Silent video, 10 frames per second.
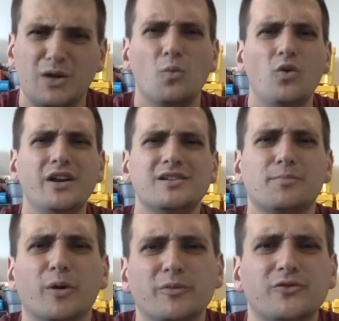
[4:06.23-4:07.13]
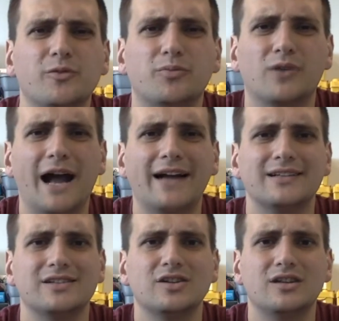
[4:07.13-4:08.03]
What does purposeful
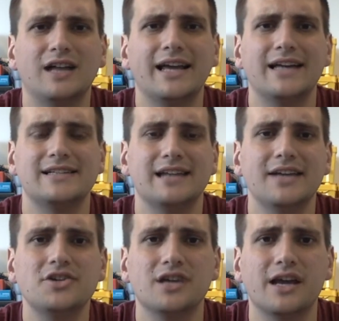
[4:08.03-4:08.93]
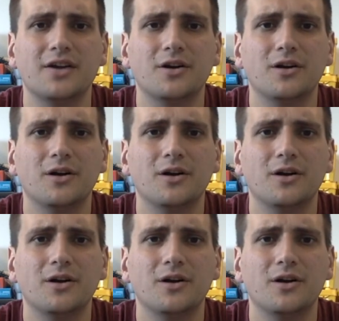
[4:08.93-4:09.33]
practice look like as an educator?